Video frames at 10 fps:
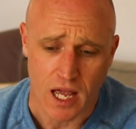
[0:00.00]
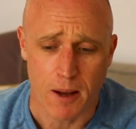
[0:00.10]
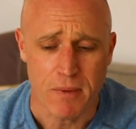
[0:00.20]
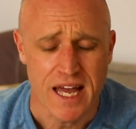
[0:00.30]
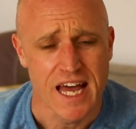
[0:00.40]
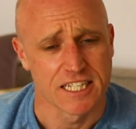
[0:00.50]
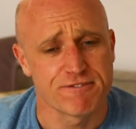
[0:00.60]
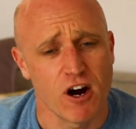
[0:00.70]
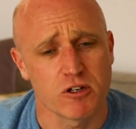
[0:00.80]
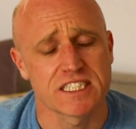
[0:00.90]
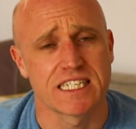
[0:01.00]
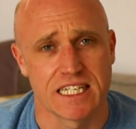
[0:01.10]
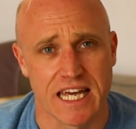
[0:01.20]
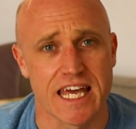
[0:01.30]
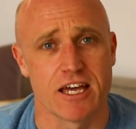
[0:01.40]
As far as
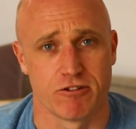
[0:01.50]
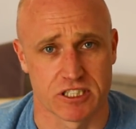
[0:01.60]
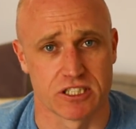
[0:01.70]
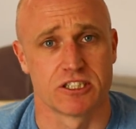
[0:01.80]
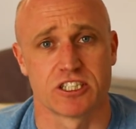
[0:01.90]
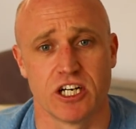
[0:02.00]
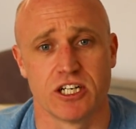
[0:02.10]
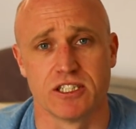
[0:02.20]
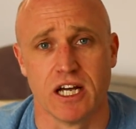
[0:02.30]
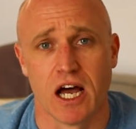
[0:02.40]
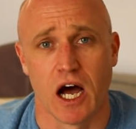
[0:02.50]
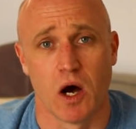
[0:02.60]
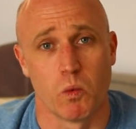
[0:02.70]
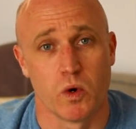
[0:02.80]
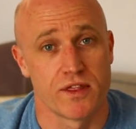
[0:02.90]
Kia is concerned,
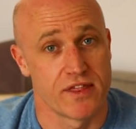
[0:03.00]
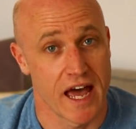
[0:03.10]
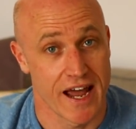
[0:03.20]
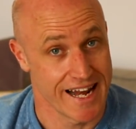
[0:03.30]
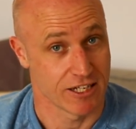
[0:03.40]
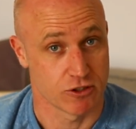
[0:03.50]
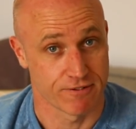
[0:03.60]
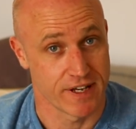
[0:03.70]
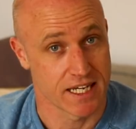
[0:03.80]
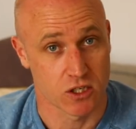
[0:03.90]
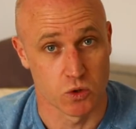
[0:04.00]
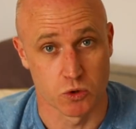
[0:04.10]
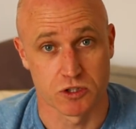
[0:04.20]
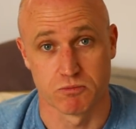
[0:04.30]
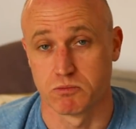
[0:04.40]
with their electric
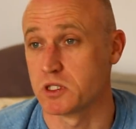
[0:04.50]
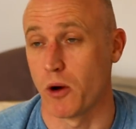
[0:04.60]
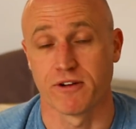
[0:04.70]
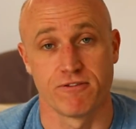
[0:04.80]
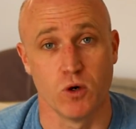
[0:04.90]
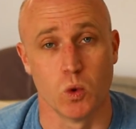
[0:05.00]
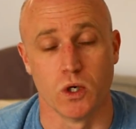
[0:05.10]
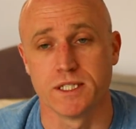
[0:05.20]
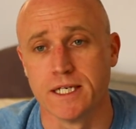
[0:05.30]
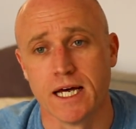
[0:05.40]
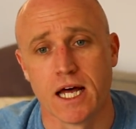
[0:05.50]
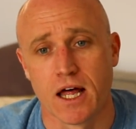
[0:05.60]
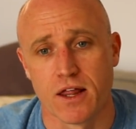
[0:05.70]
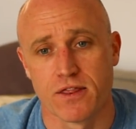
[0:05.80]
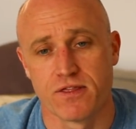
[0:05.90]
vehicles going forward,
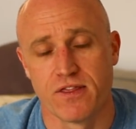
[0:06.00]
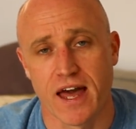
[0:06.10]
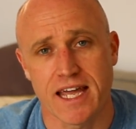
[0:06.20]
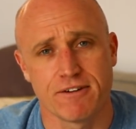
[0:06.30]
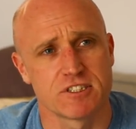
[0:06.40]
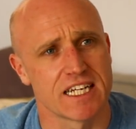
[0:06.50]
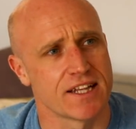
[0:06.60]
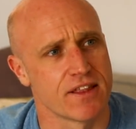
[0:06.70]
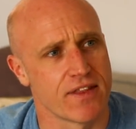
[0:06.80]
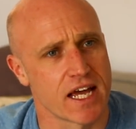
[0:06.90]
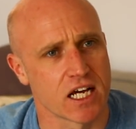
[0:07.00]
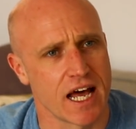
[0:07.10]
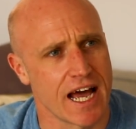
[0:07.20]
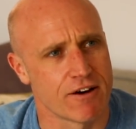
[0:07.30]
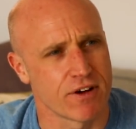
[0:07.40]
they have said that they're
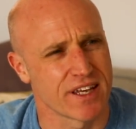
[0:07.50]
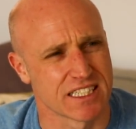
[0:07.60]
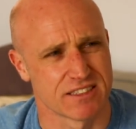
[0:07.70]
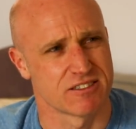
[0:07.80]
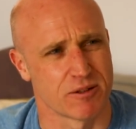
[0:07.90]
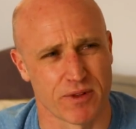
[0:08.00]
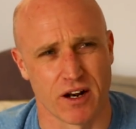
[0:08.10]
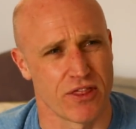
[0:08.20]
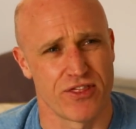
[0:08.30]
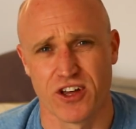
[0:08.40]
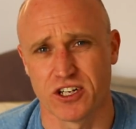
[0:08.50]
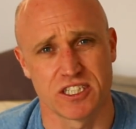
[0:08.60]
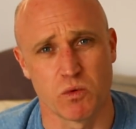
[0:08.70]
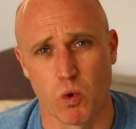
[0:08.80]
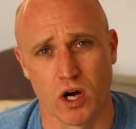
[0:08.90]
going to have, I think it's something like
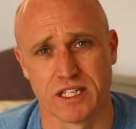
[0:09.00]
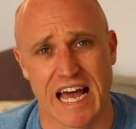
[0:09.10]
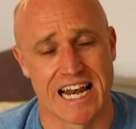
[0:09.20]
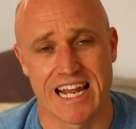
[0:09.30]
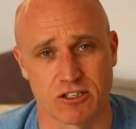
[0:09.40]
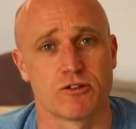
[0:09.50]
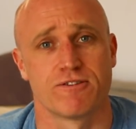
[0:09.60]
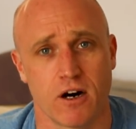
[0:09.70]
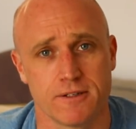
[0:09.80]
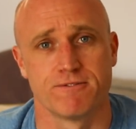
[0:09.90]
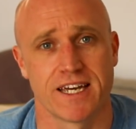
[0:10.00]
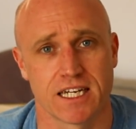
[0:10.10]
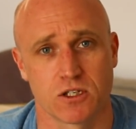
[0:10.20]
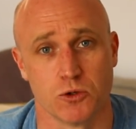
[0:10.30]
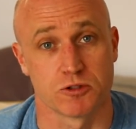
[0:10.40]
31 electrified
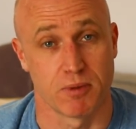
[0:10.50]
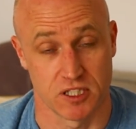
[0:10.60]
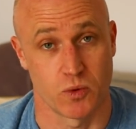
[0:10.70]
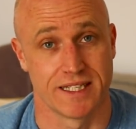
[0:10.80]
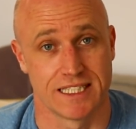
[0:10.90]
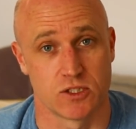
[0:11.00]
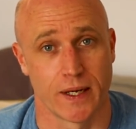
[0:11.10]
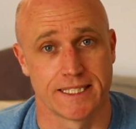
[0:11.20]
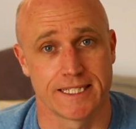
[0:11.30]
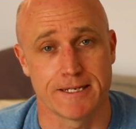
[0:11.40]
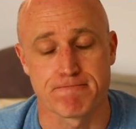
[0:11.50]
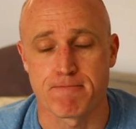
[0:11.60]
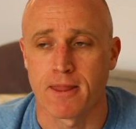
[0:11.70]
vehicles by 2020.